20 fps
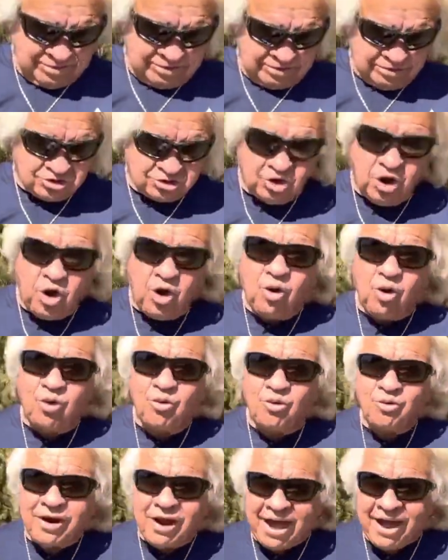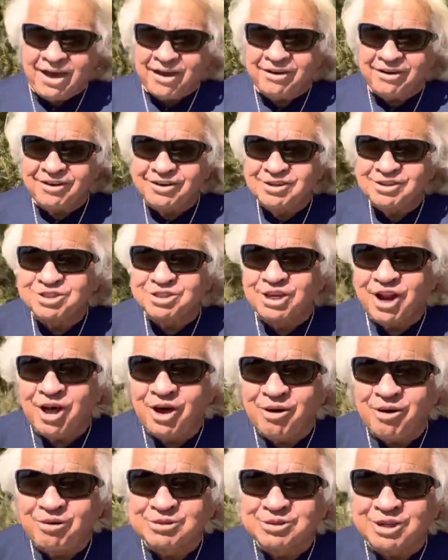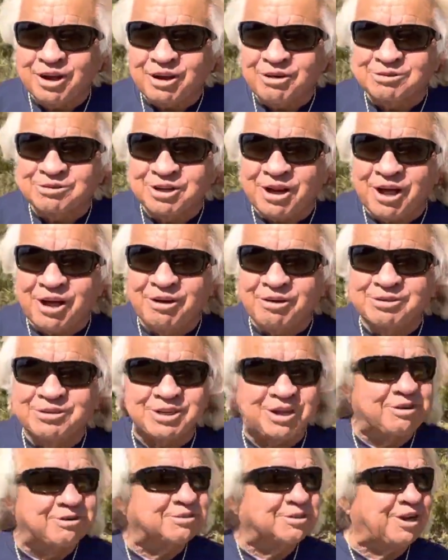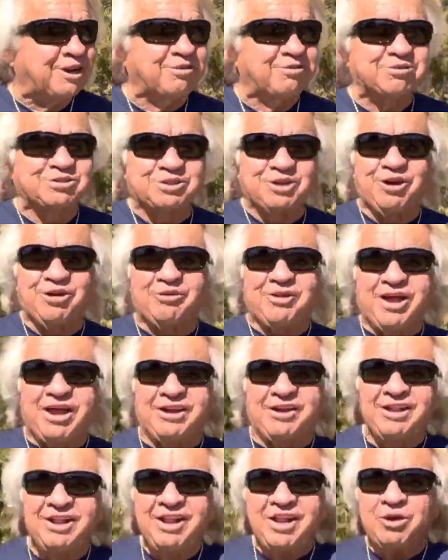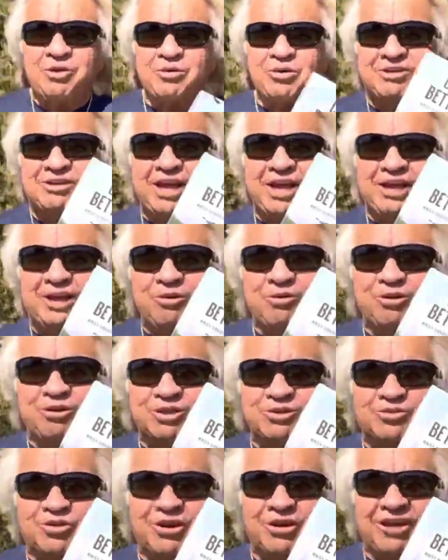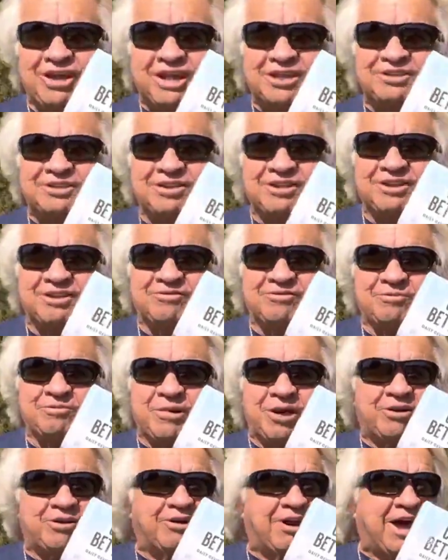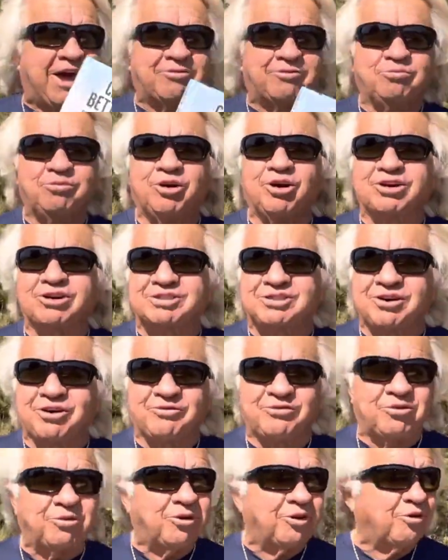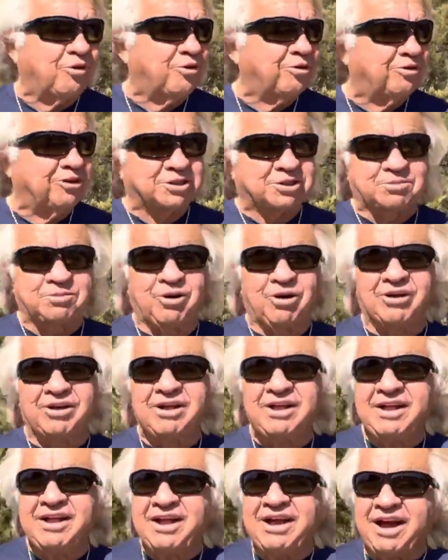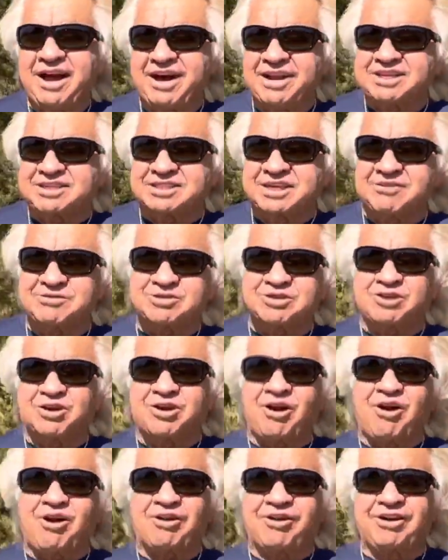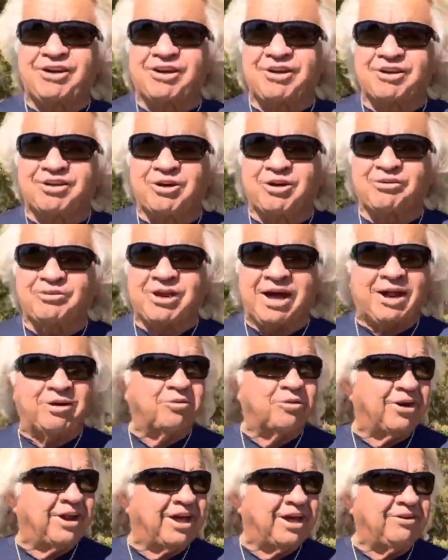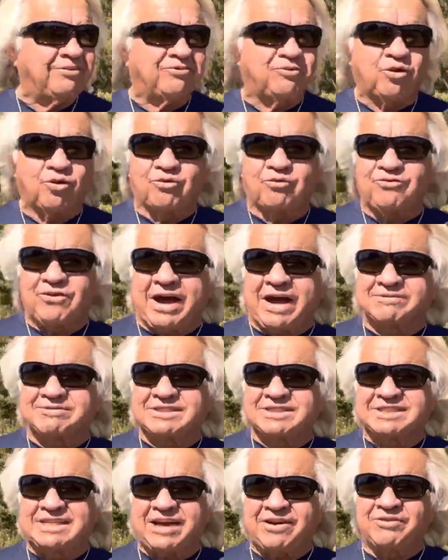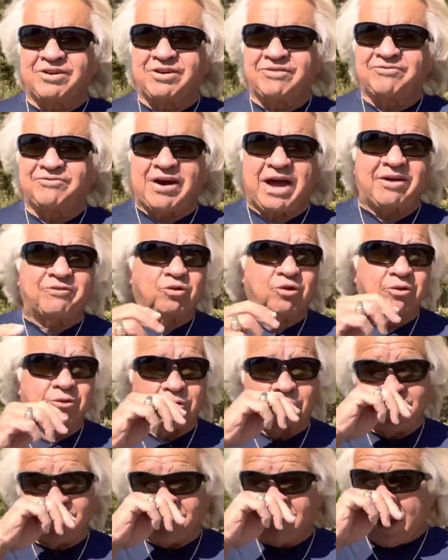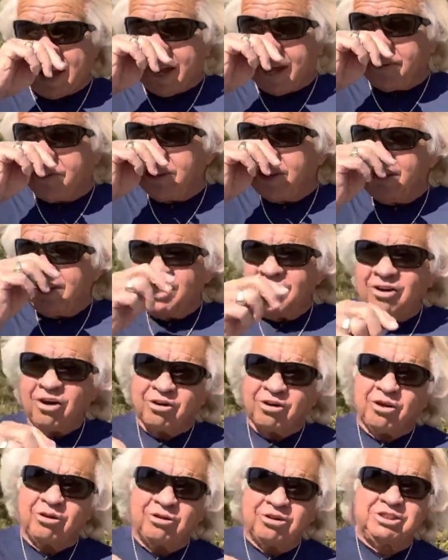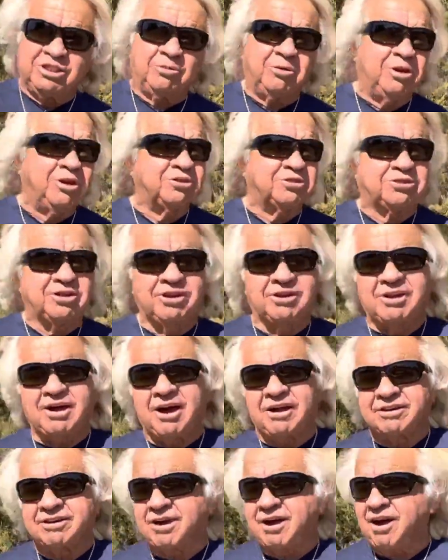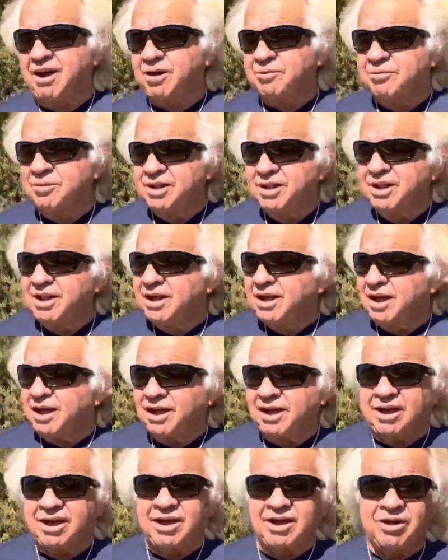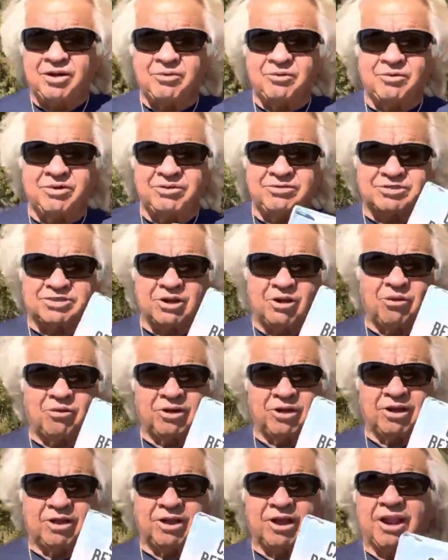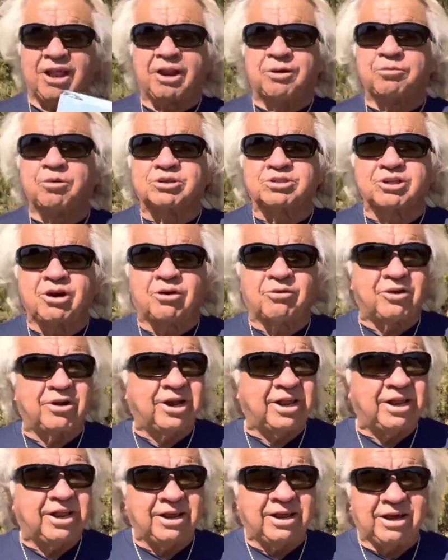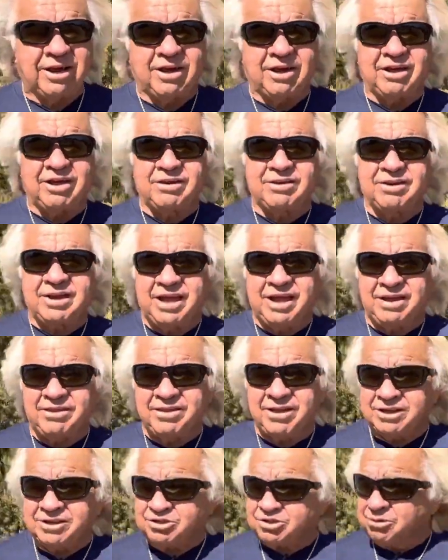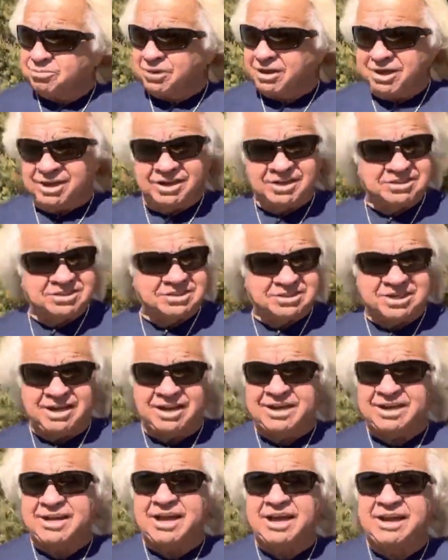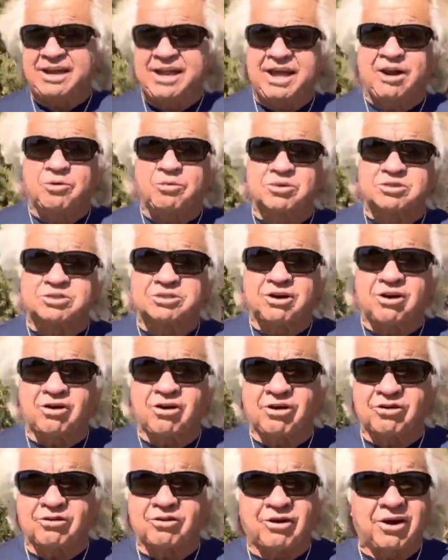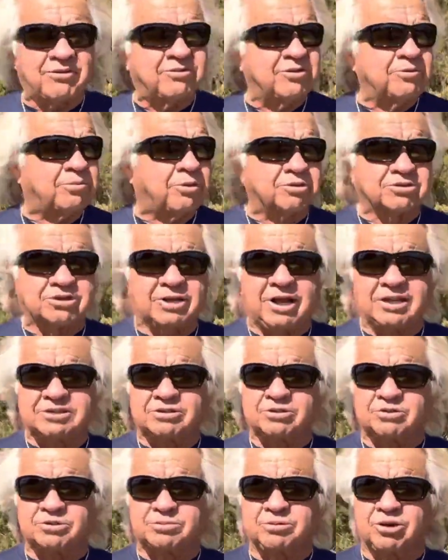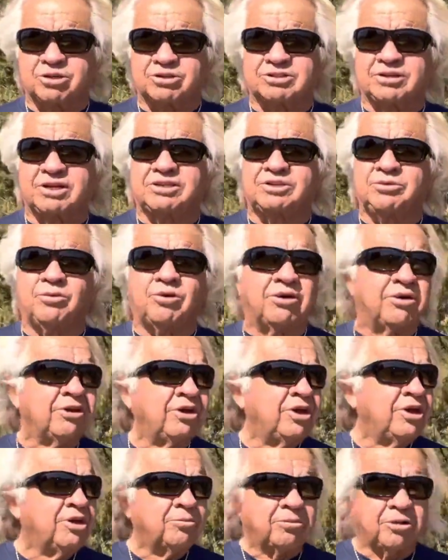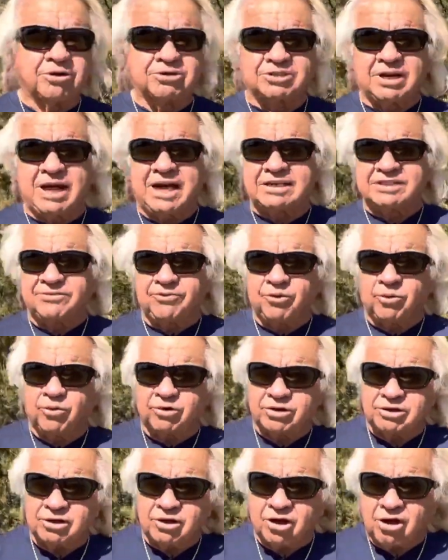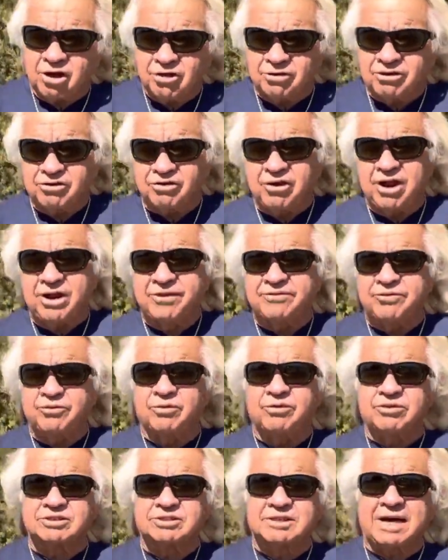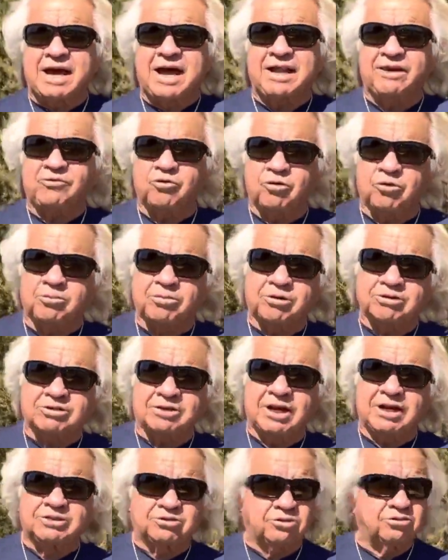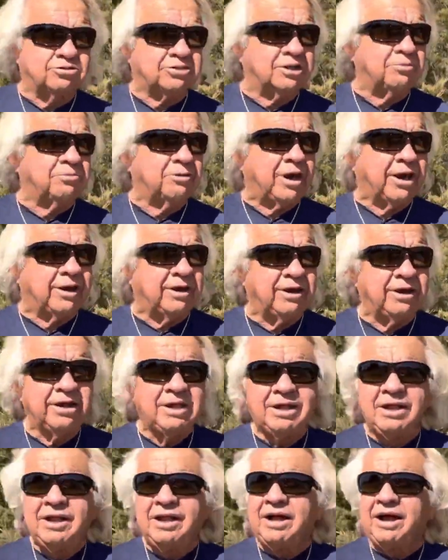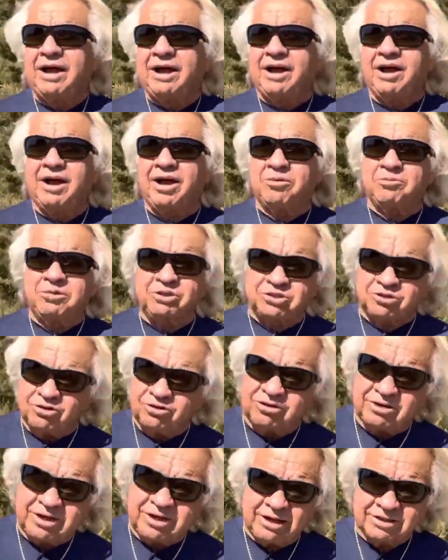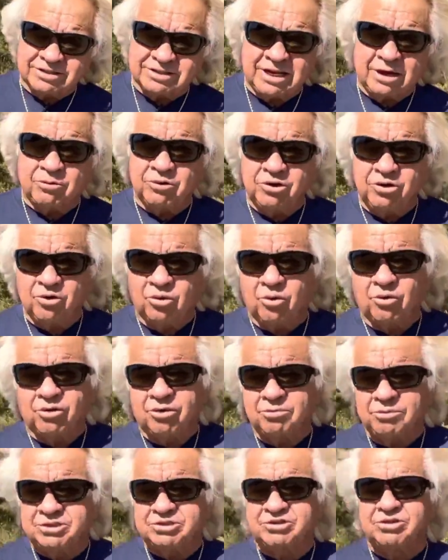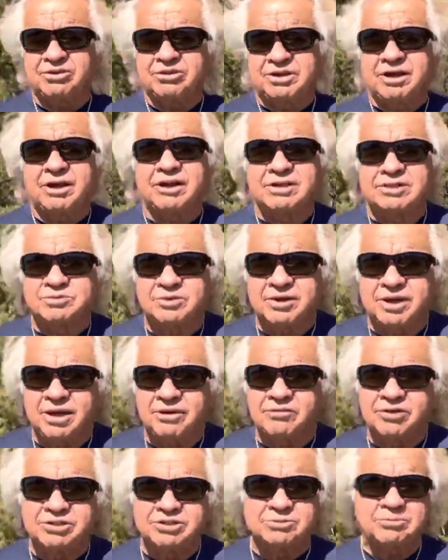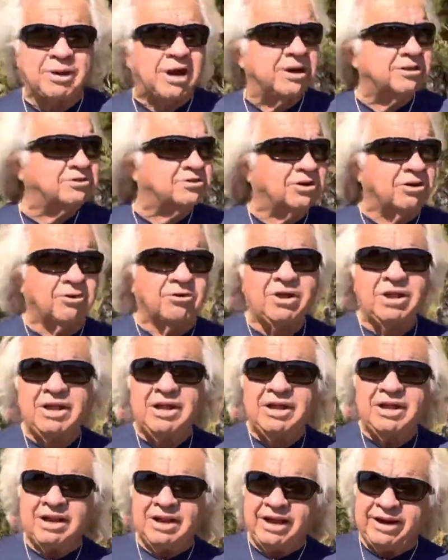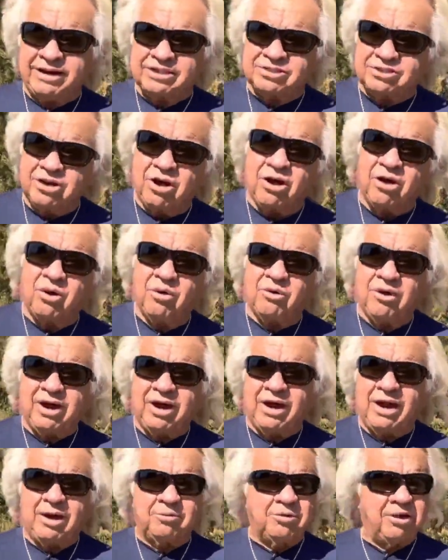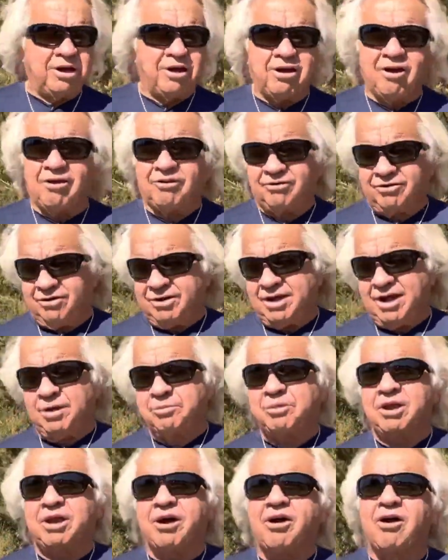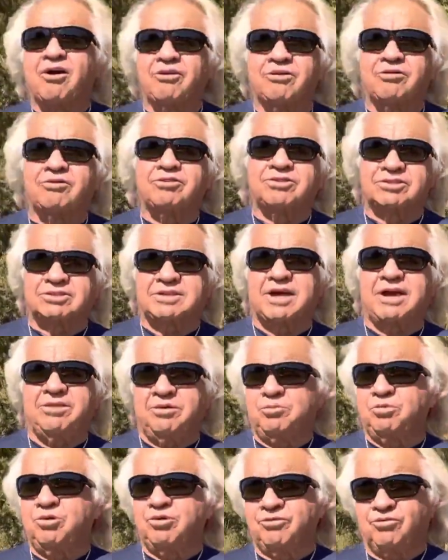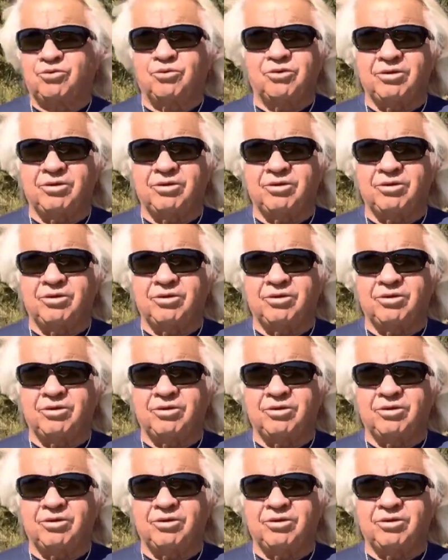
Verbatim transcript: slow down. Slow, slow, slow, slow, slow, slow down. We're taking orders for our catch of the Better Life book. So if you want to order this book, uh, just give us a call at area code 918-457-5115 or go to jimmyhouston.com. Uh, we've sold uh, a lot of books already, uh, and they should be in just any day now. We'll start autographing, personalizing those books that you want personalized. If you want autographed, you want to sign, if you want to personalize to somebody, uh, be sure and us that when you order. Be sure and tell us. We can't read your mind. So let us know, and I'll be honored. I'll be honored to sign the book.